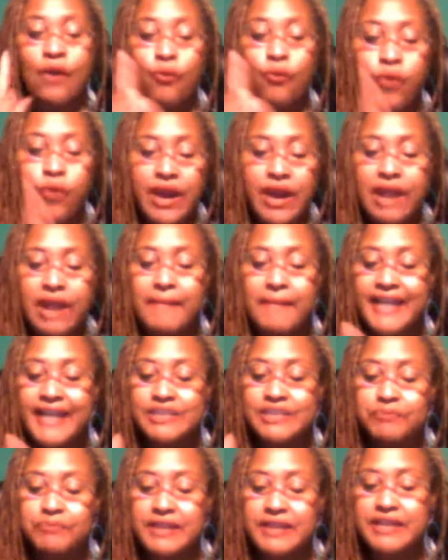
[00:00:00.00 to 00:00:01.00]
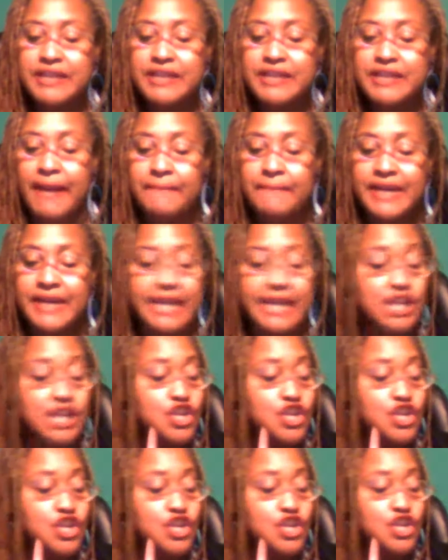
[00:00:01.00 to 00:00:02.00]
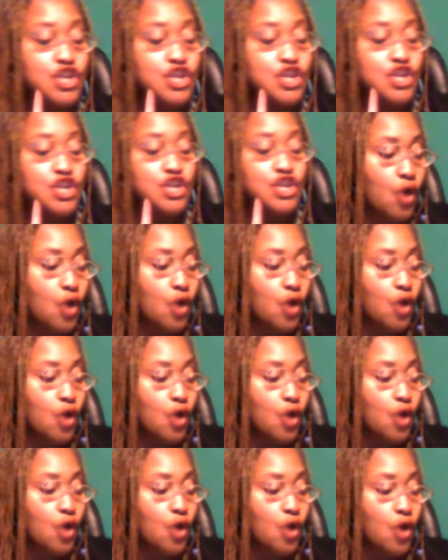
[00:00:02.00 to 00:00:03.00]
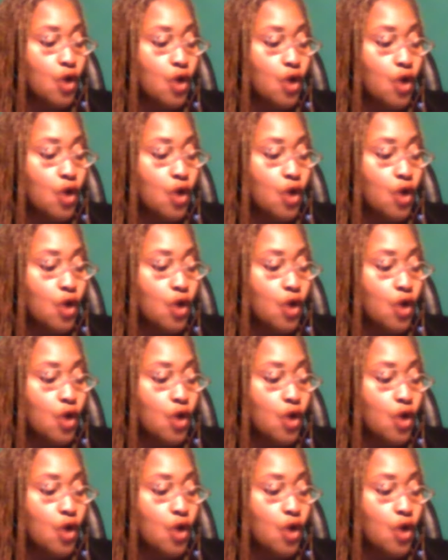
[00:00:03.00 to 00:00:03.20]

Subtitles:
where am I spending my money? Know your money.